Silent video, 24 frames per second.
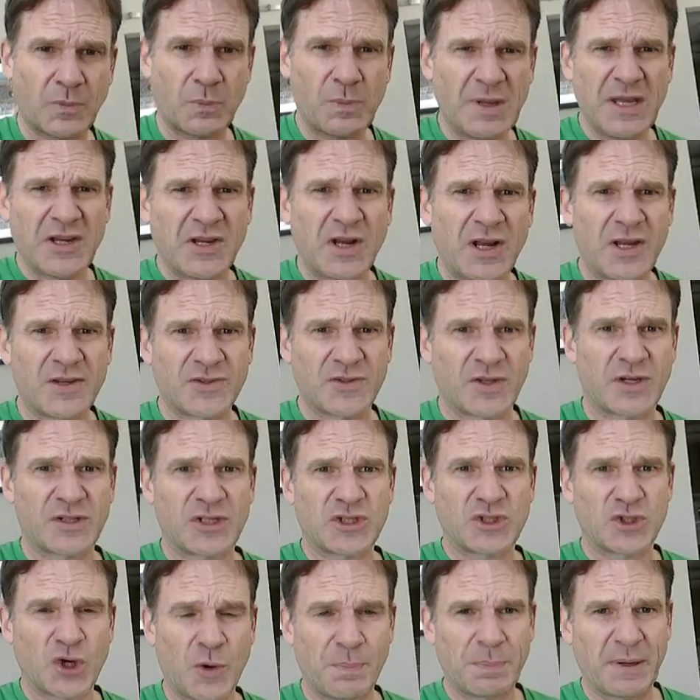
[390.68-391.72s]
Because they're
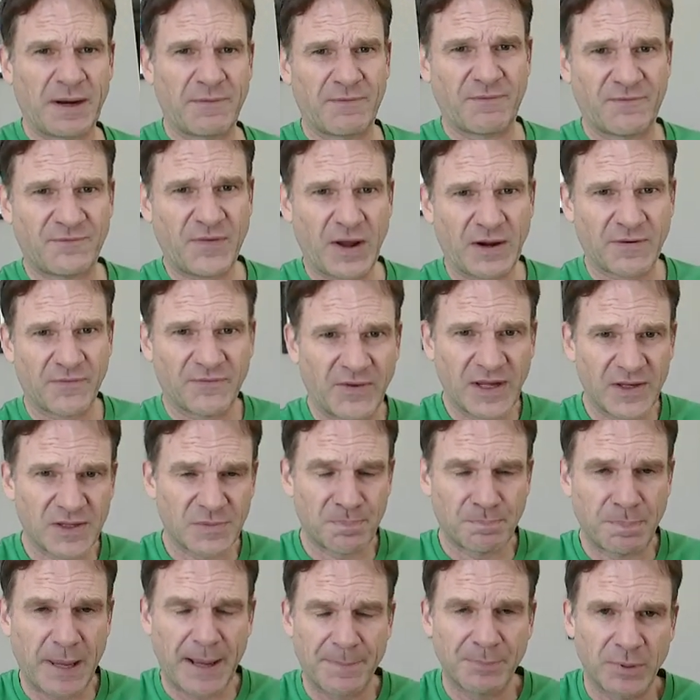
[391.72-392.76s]
stupid,
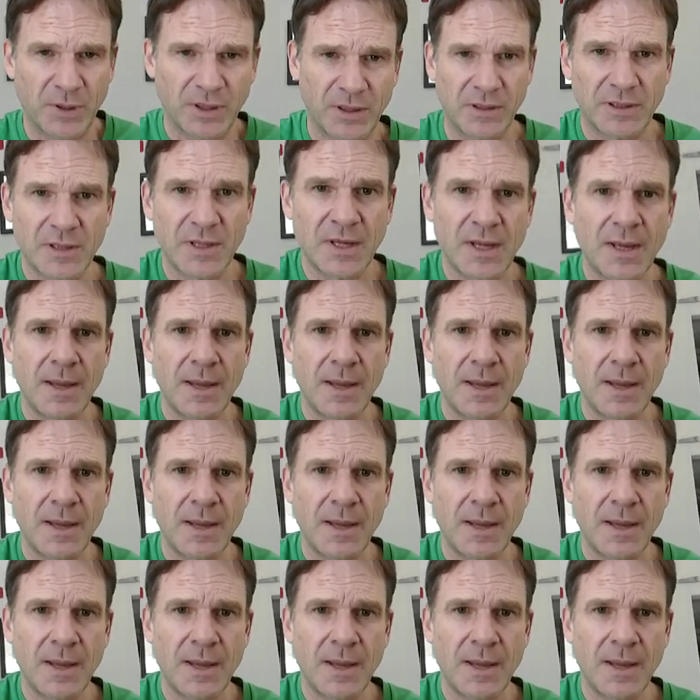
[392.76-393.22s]
fuckface people.